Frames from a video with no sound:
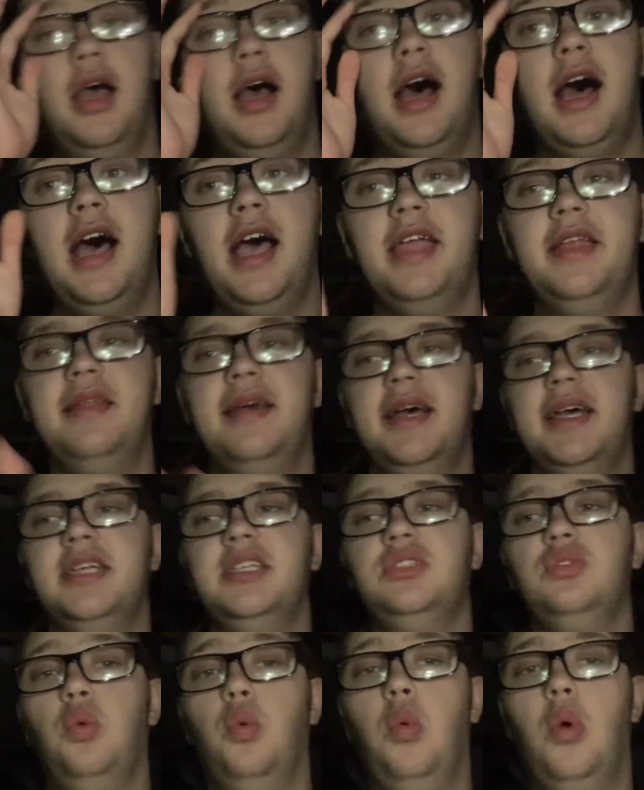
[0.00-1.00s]
Hi guys,
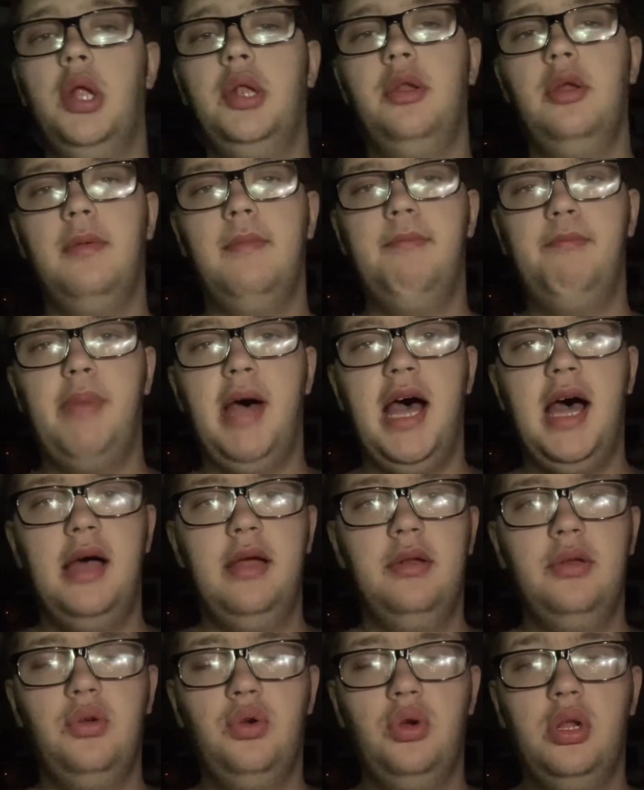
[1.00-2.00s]
welcome back
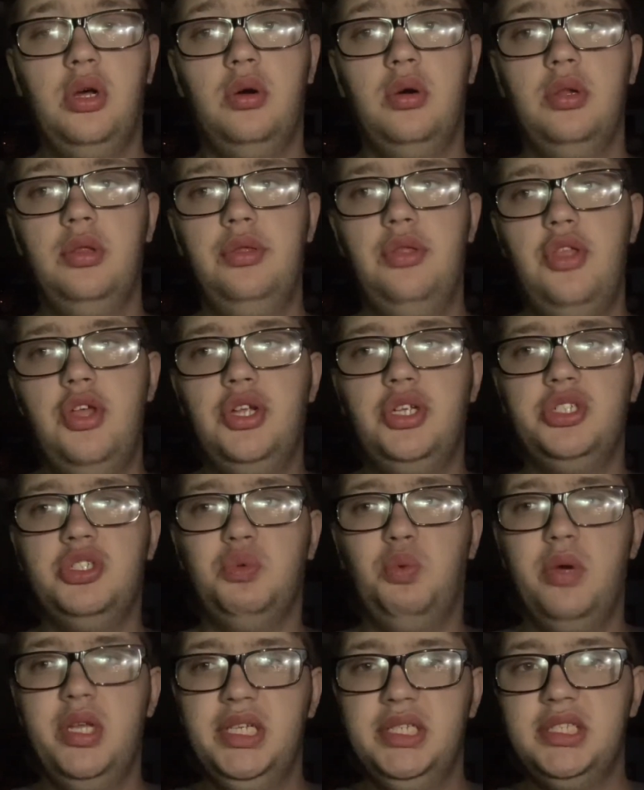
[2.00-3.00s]
to another Dish
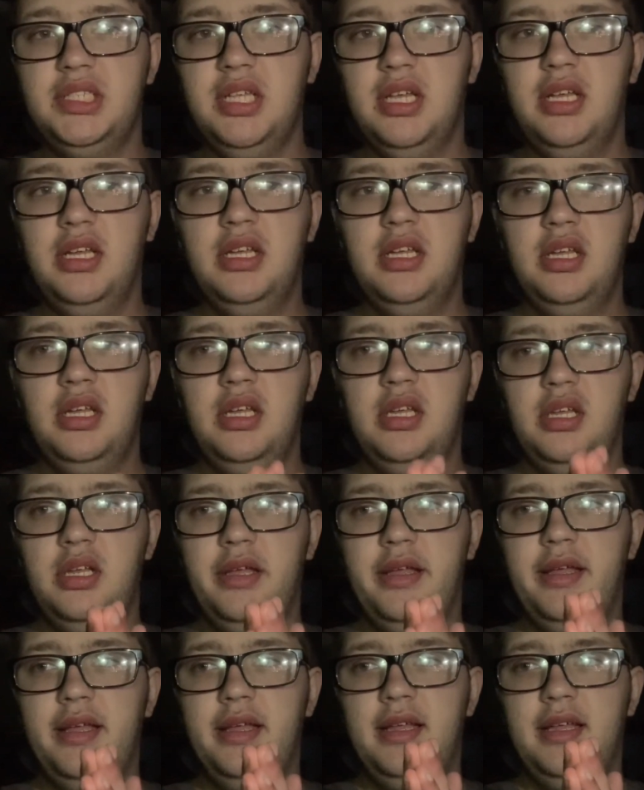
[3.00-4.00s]
Sweets.
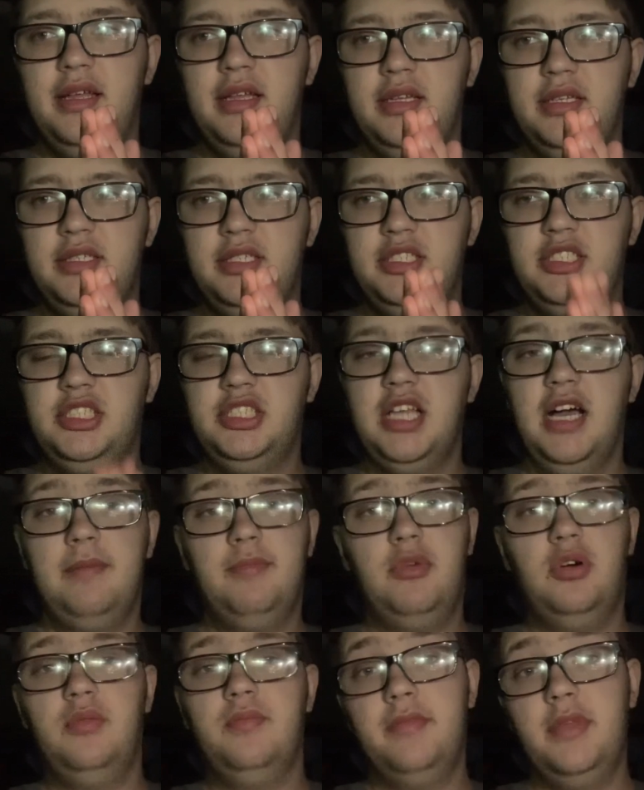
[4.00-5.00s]

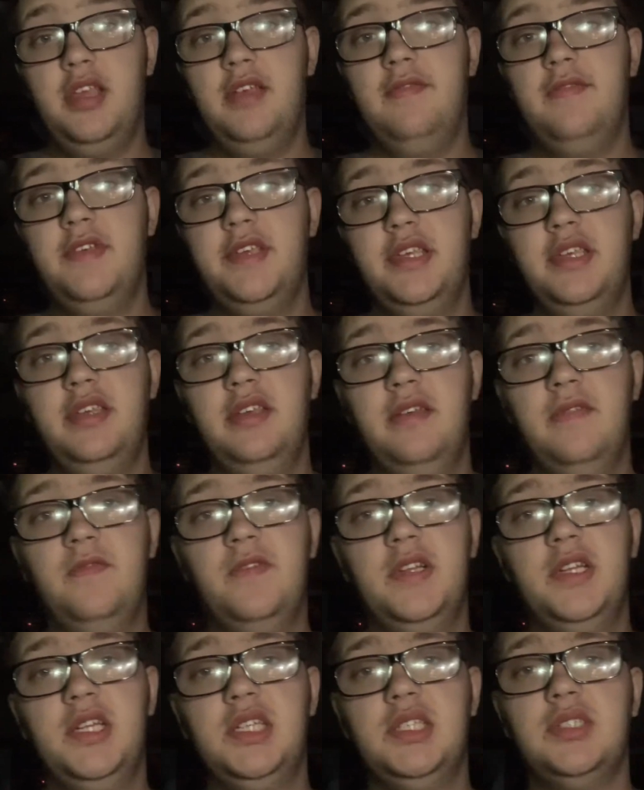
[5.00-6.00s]
summer movie.
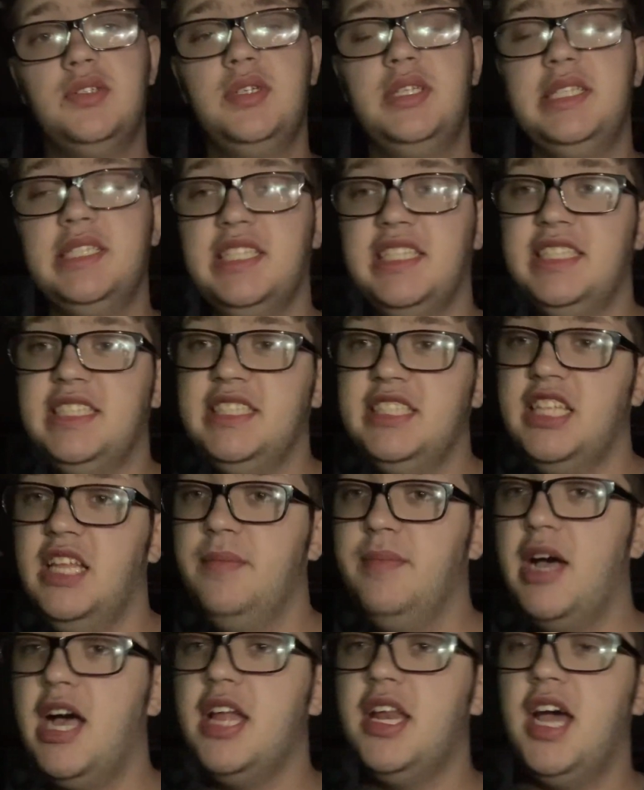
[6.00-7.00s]
For this one, you can see
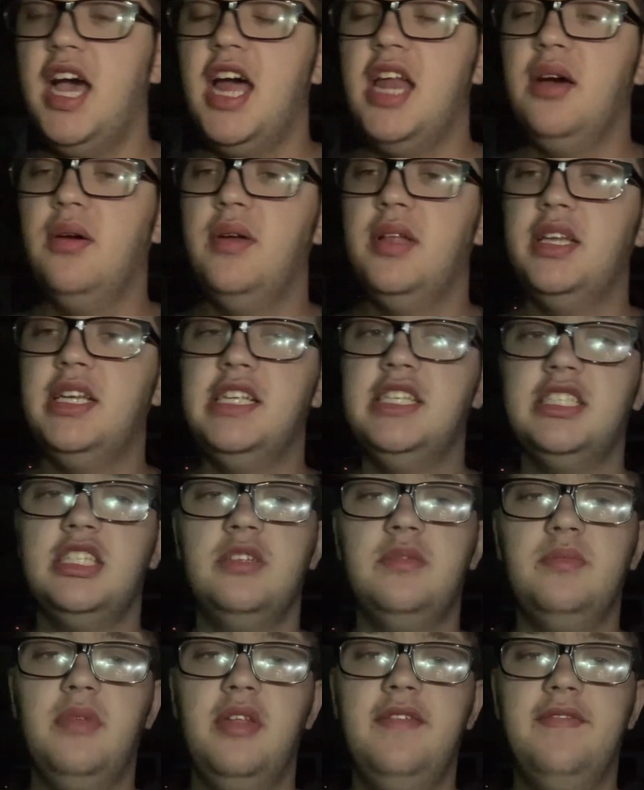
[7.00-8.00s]
by the title, this
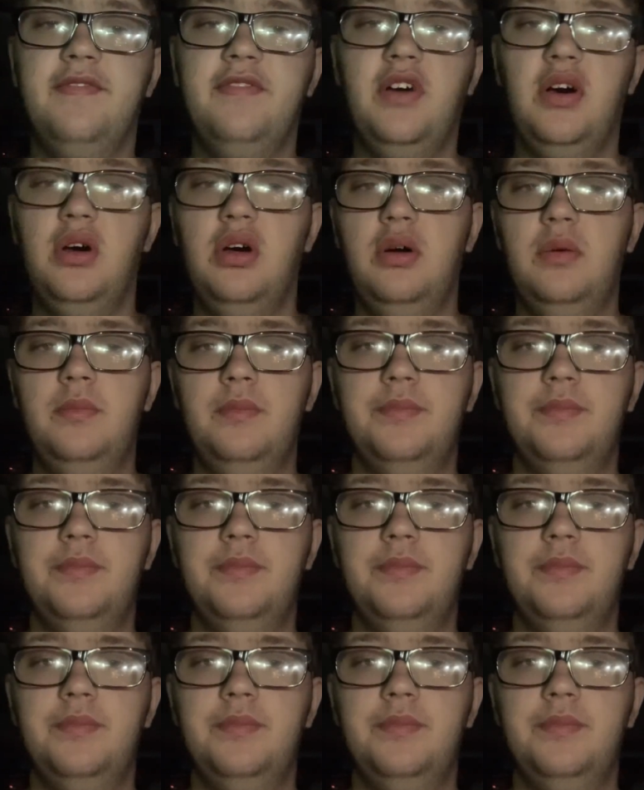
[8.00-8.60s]
is me for